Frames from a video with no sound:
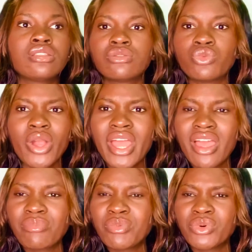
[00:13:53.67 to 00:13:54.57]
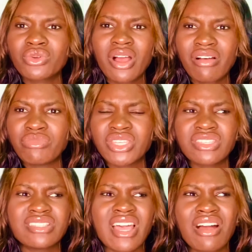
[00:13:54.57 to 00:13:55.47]
where people don't have machines,
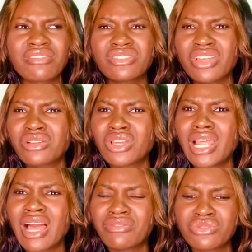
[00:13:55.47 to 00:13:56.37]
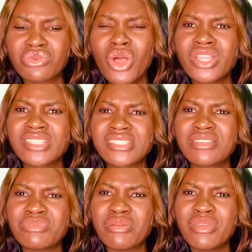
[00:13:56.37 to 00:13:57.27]
they actually have to steep
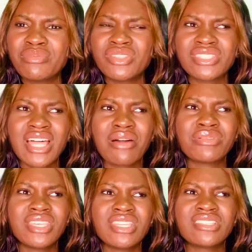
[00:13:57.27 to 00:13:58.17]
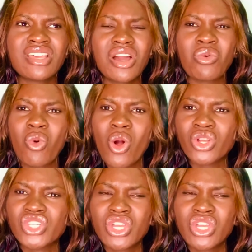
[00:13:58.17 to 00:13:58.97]
the baby's napkins, wash,